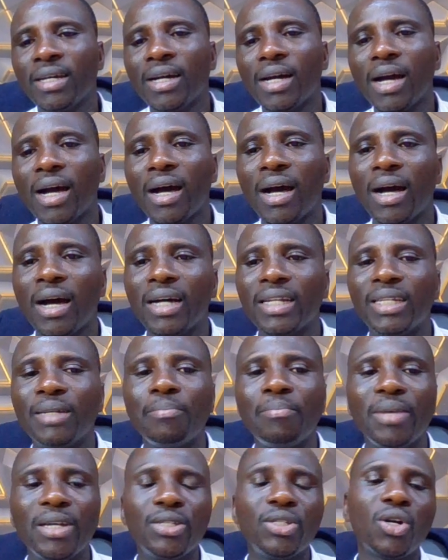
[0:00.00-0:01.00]
the
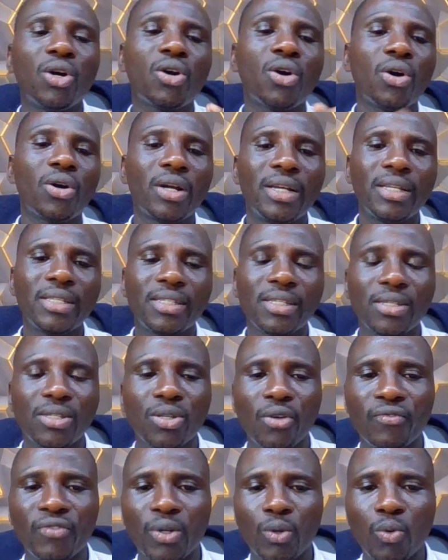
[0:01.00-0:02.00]
major currencies
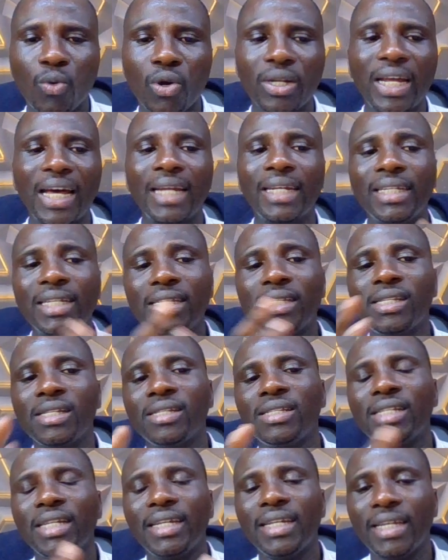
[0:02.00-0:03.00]
of the world, and this
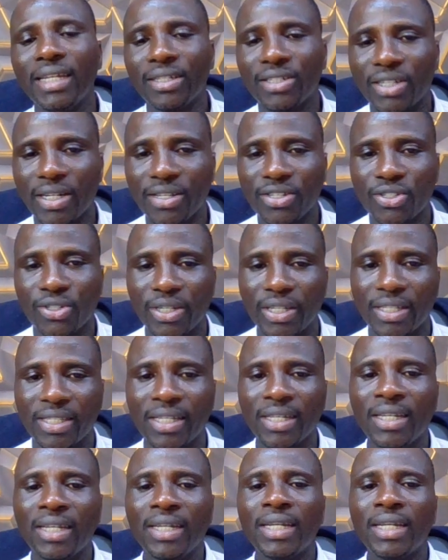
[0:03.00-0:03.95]
is the interest rate.